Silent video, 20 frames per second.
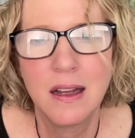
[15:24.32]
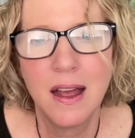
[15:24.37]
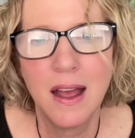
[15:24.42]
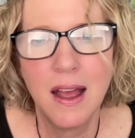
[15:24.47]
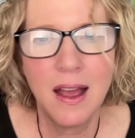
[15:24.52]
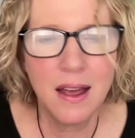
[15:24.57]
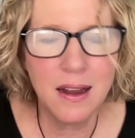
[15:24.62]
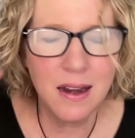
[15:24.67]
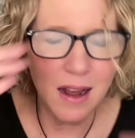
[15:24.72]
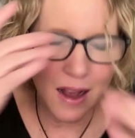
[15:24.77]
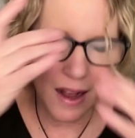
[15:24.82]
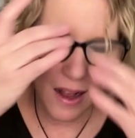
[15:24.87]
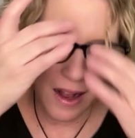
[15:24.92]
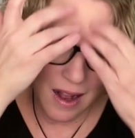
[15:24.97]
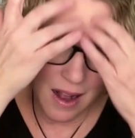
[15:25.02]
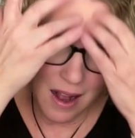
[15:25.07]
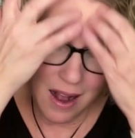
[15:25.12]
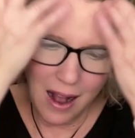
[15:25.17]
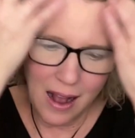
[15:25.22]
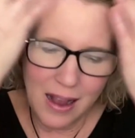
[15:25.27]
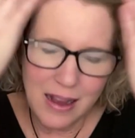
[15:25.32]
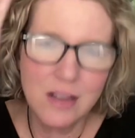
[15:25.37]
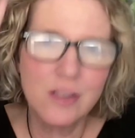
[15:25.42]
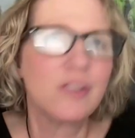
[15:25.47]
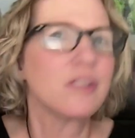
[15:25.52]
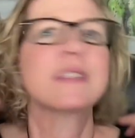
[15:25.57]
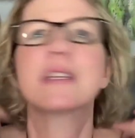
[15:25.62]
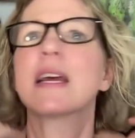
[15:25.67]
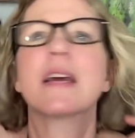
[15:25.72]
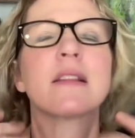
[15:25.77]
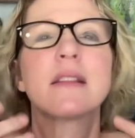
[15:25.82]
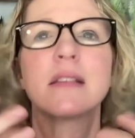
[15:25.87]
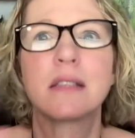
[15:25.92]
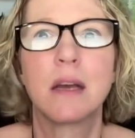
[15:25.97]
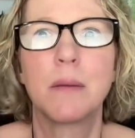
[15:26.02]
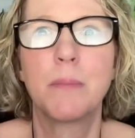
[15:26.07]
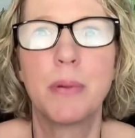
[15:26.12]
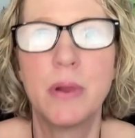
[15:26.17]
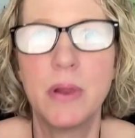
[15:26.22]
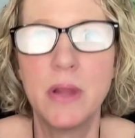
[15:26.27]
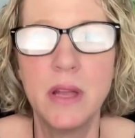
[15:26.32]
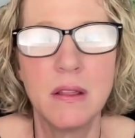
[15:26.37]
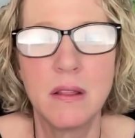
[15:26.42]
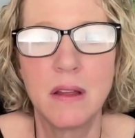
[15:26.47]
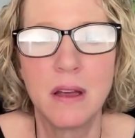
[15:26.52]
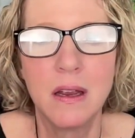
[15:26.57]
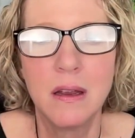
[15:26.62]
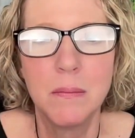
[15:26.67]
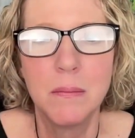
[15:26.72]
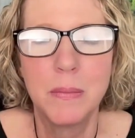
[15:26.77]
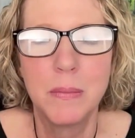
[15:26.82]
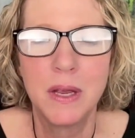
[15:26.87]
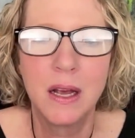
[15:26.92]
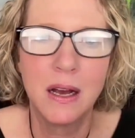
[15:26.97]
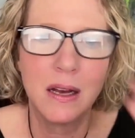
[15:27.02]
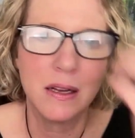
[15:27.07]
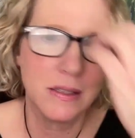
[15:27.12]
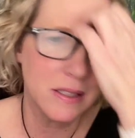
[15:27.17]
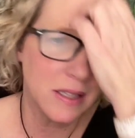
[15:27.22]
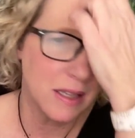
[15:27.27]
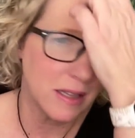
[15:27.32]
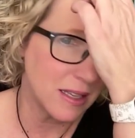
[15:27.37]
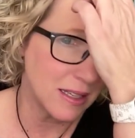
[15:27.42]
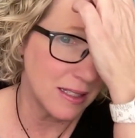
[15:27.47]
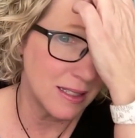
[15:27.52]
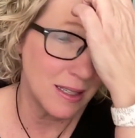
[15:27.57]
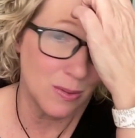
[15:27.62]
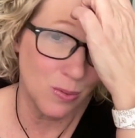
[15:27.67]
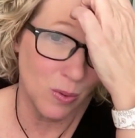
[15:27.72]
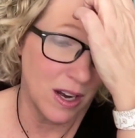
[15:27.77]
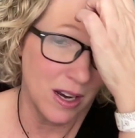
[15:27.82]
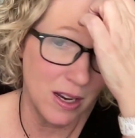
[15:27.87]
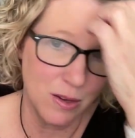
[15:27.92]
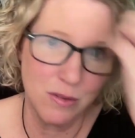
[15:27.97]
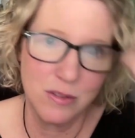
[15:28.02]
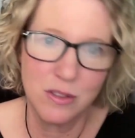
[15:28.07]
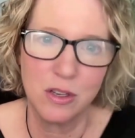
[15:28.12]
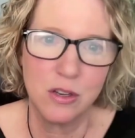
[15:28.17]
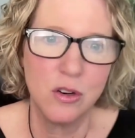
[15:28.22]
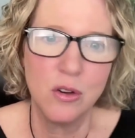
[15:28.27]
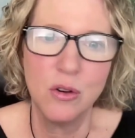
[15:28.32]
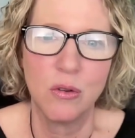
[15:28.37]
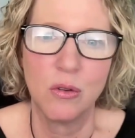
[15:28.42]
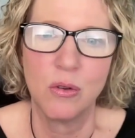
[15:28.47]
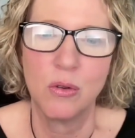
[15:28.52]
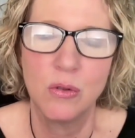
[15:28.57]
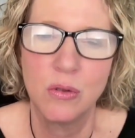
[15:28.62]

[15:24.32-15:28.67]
And I understand this completely because this is what I used to do.